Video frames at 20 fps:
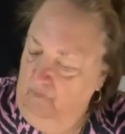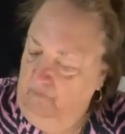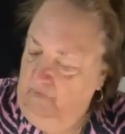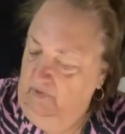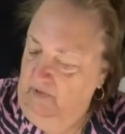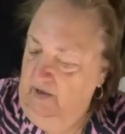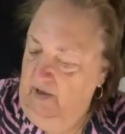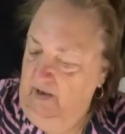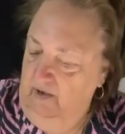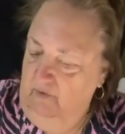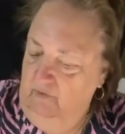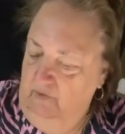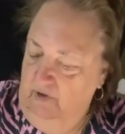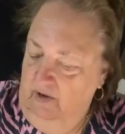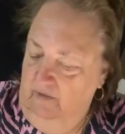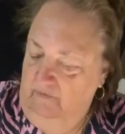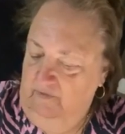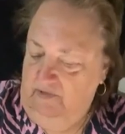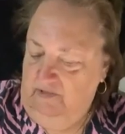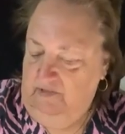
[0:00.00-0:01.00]
hopefully I
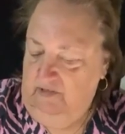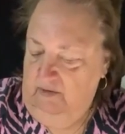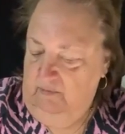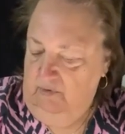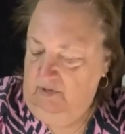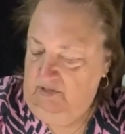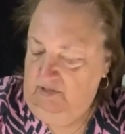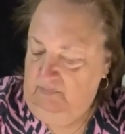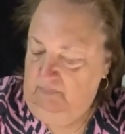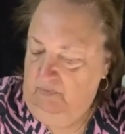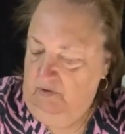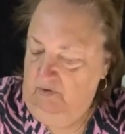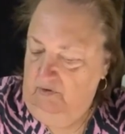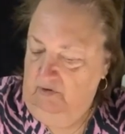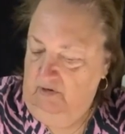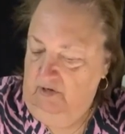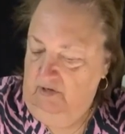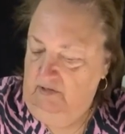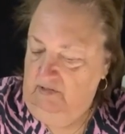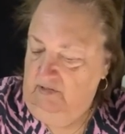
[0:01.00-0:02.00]
don't have the same
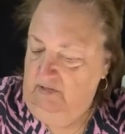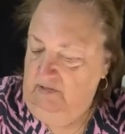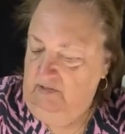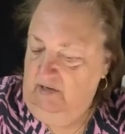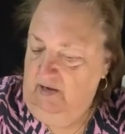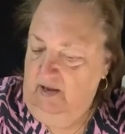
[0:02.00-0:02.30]
experience